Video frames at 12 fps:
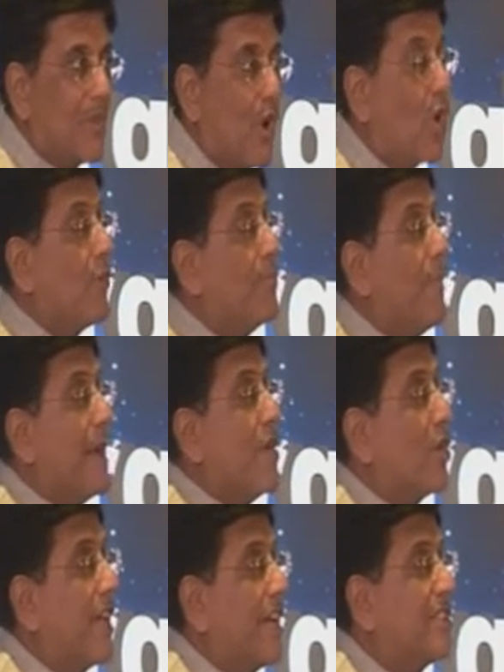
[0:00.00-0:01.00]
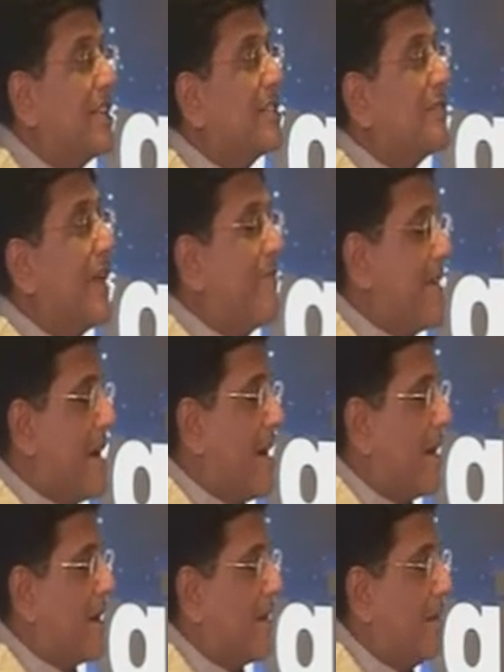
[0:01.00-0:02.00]
Or on many occasions when we
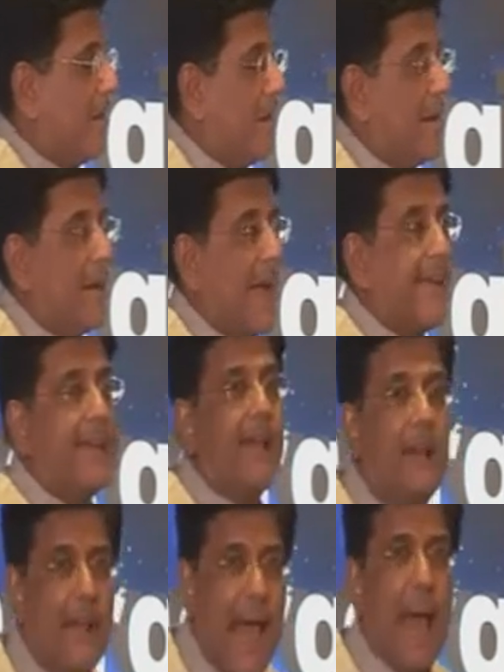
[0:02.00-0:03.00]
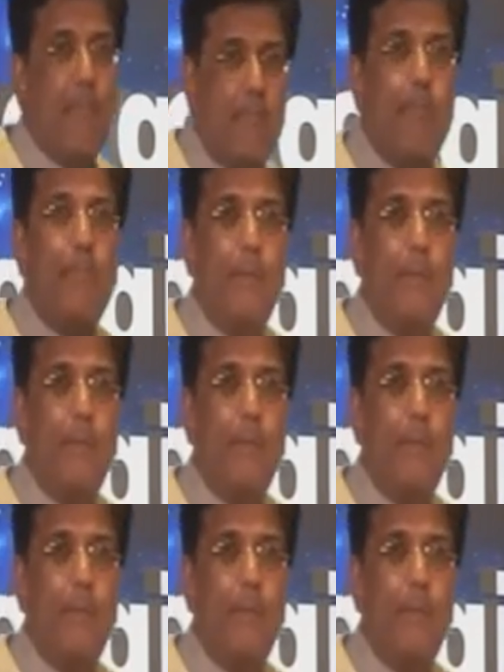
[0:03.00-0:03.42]
are lighting a lamp,